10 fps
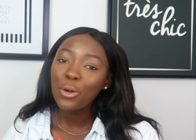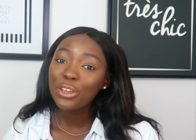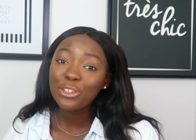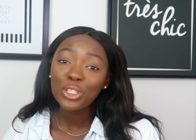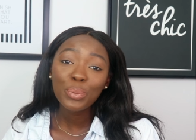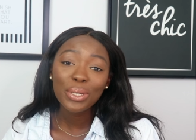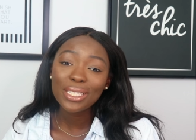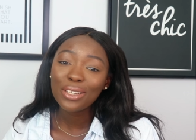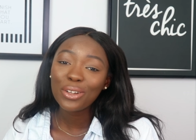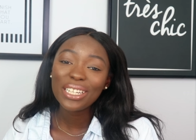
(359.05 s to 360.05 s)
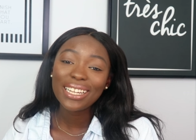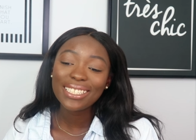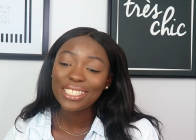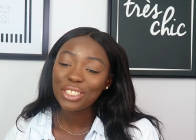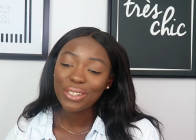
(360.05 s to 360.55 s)
you're just putting
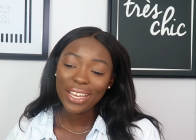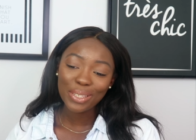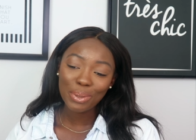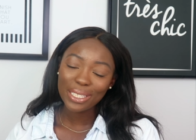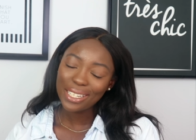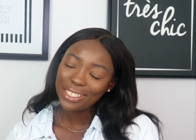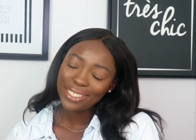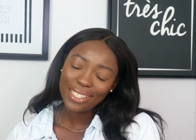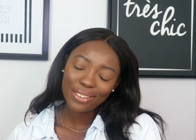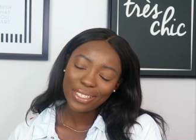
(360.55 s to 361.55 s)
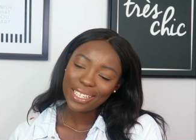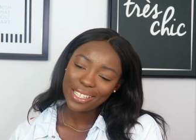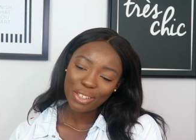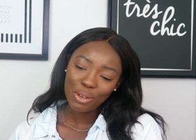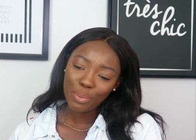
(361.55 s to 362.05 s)
unnecessary expectations and
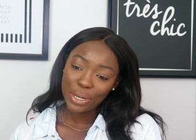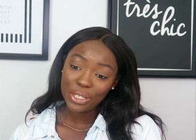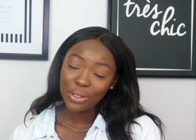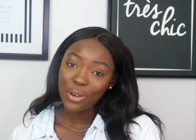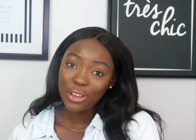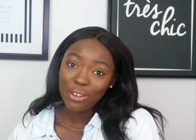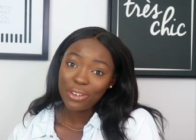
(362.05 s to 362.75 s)
unnecessary pressure on